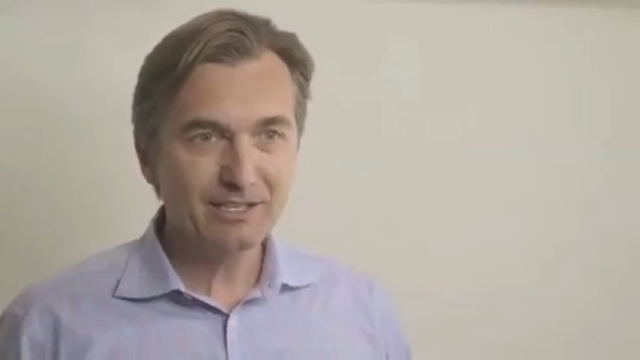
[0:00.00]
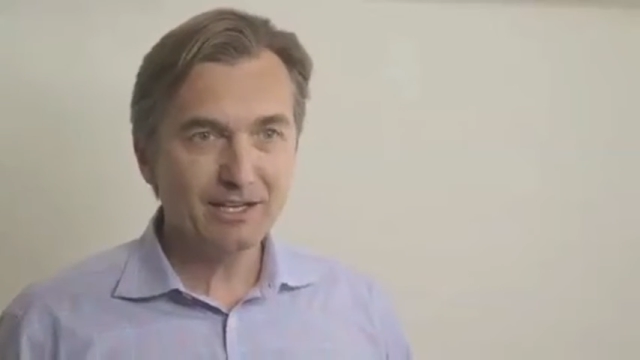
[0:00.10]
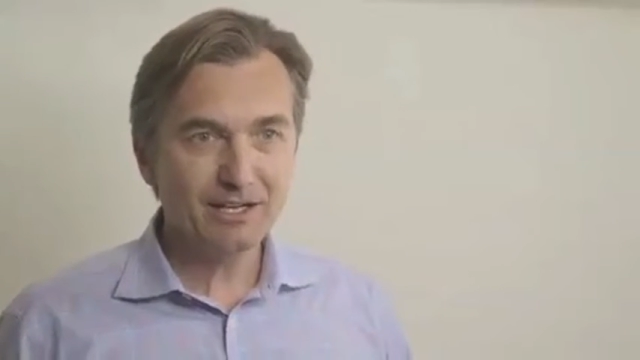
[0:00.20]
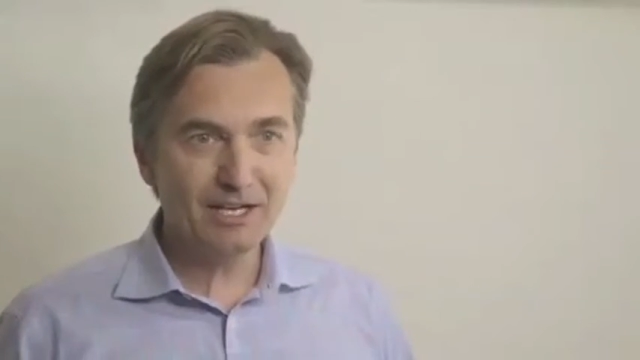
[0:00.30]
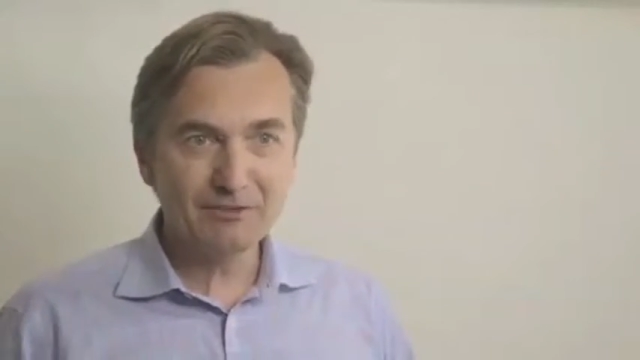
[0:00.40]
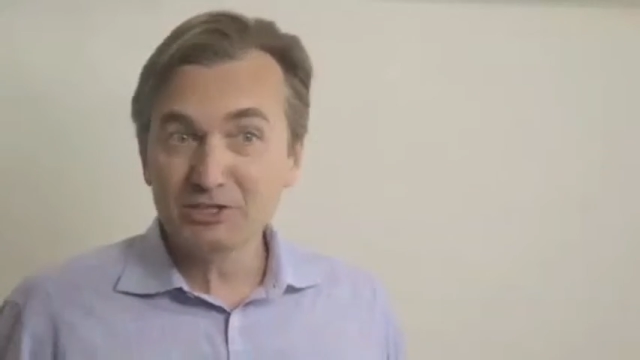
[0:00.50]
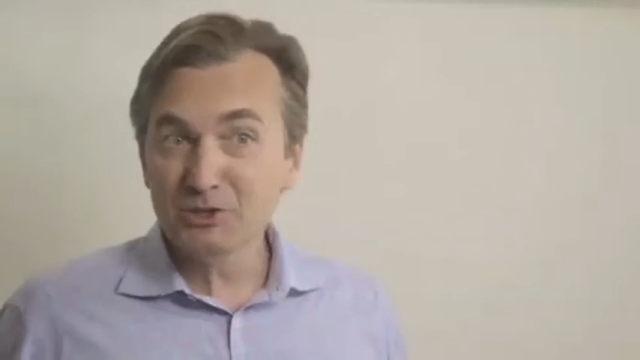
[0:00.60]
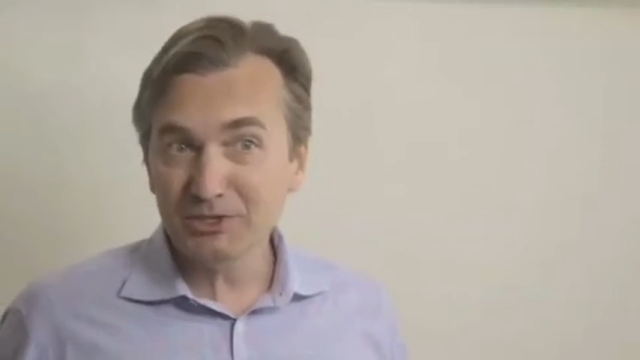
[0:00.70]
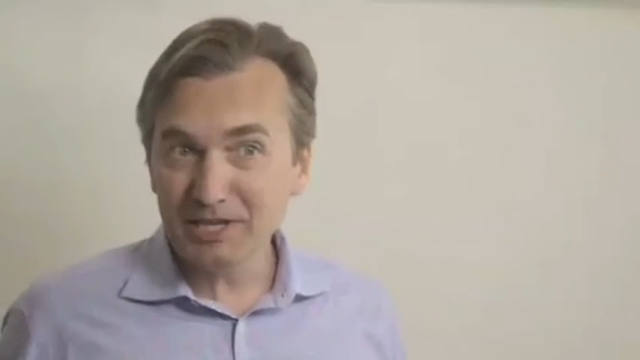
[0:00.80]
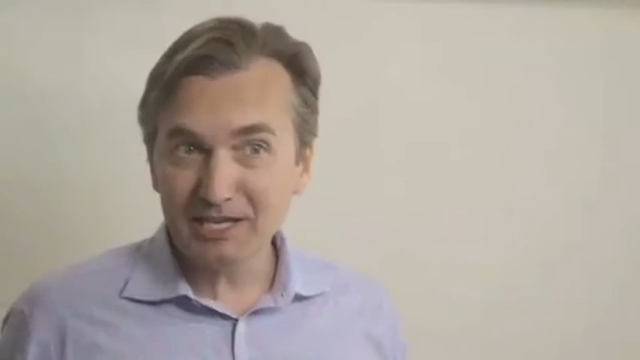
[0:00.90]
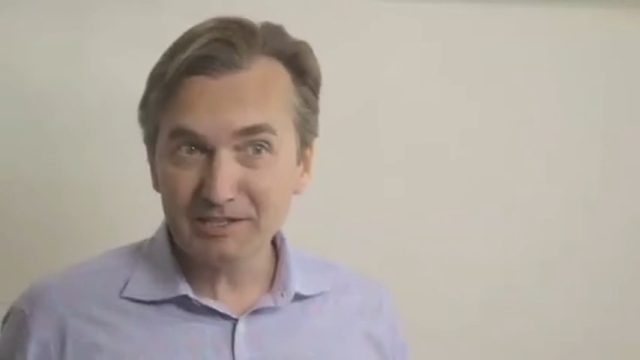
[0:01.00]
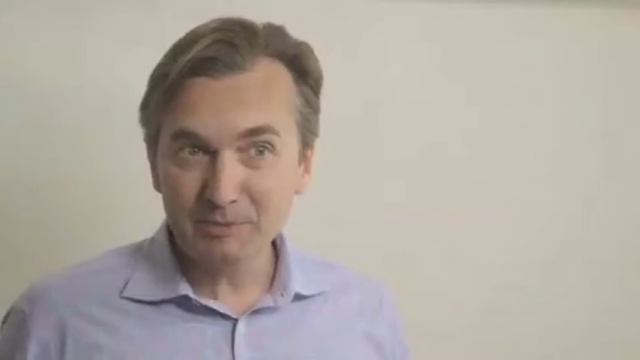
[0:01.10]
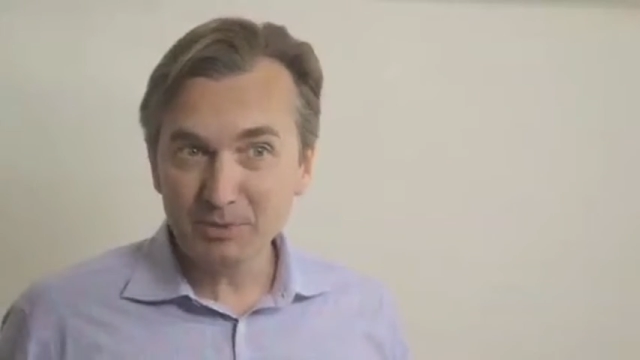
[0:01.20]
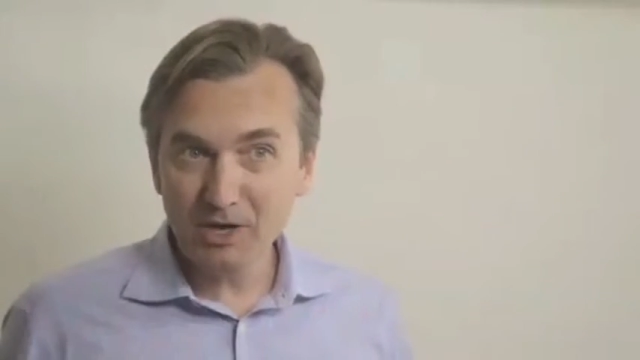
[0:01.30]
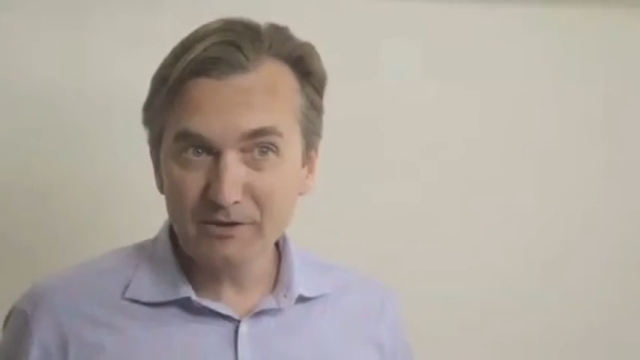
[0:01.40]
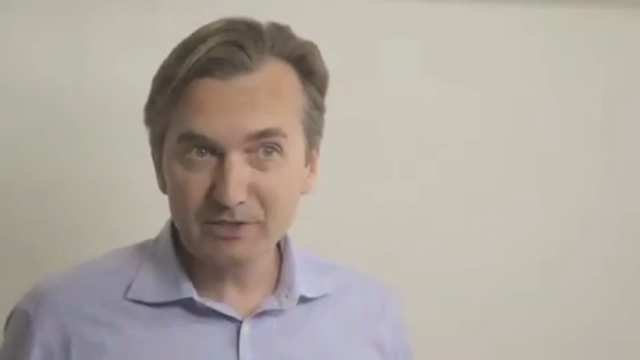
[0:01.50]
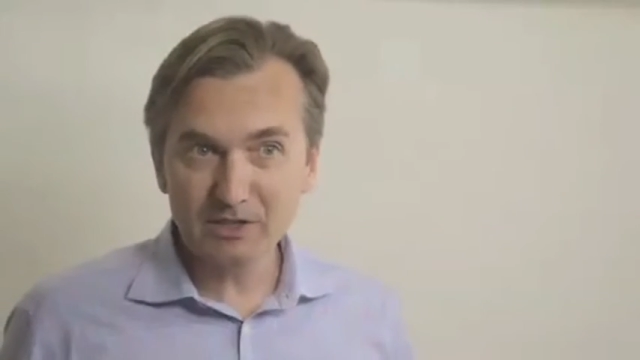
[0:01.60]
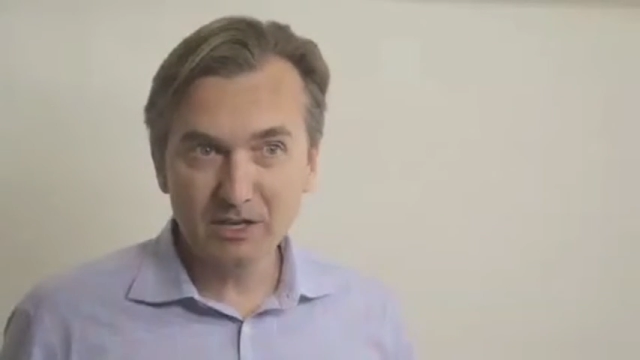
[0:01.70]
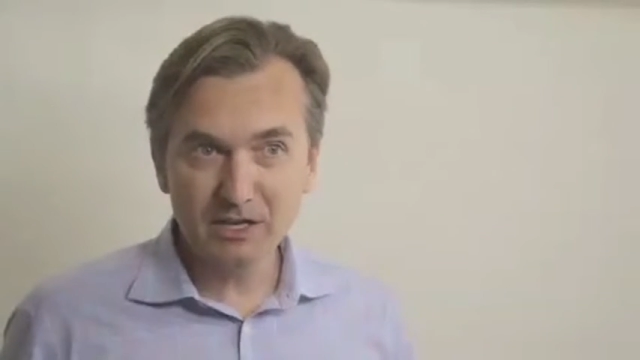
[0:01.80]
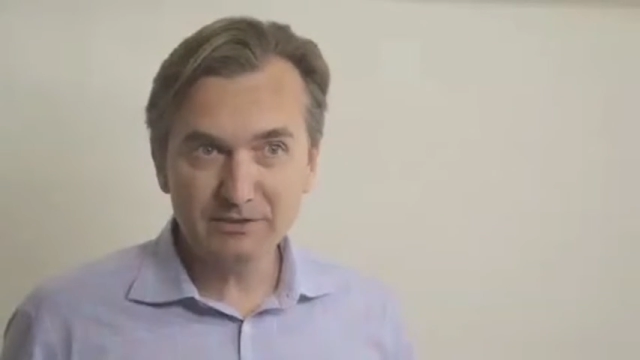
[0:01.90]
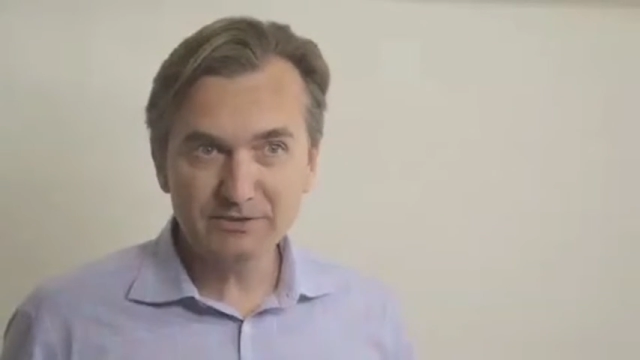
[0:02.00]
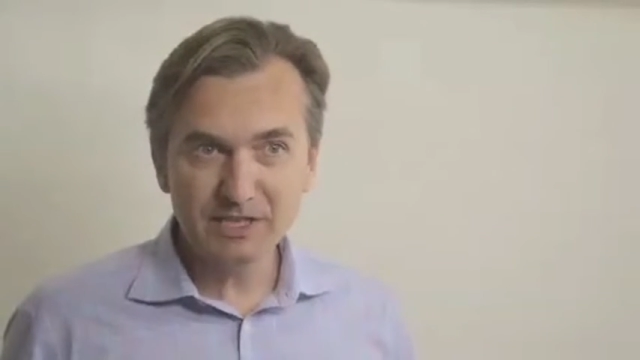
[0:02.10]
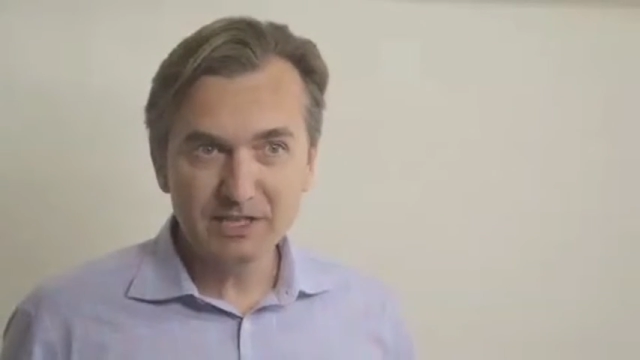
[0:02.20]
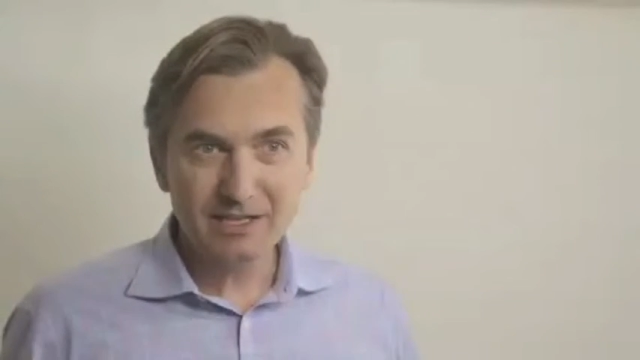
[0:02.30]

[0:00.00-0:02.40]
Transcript: and they're doing that in their private lives.